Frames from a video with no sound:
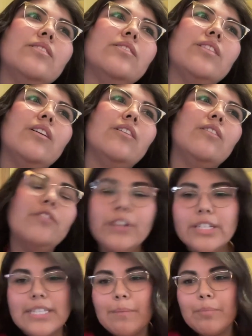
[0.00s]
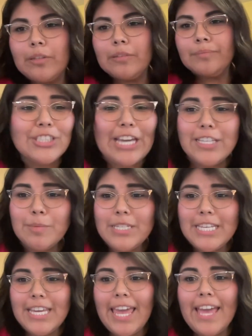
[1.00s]
So, for example,
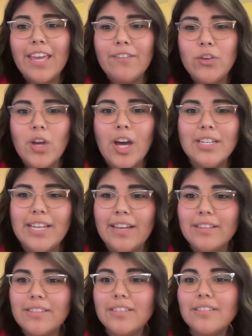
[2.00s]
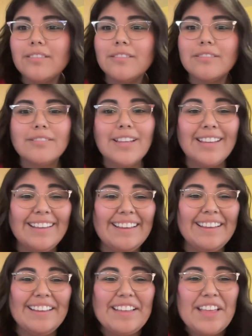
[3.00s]
ChatGPT can't give you context.
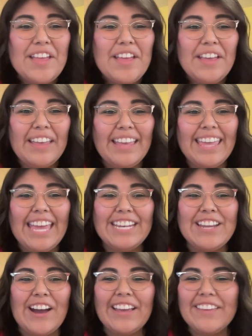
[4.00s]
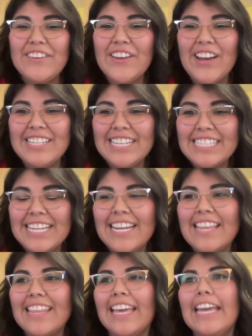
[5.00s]
It cannot give you context to
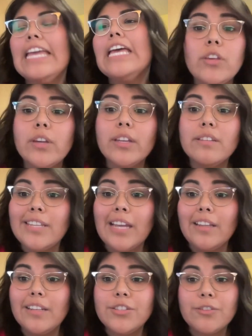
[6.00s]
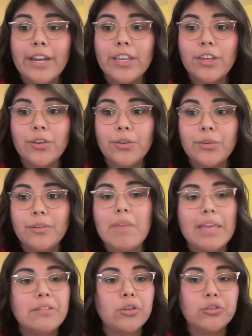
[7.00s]
anything. You could tell it to write you
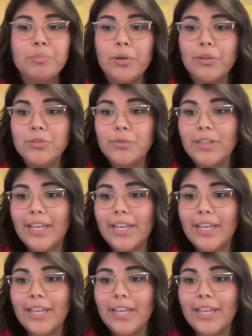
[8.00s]
a social post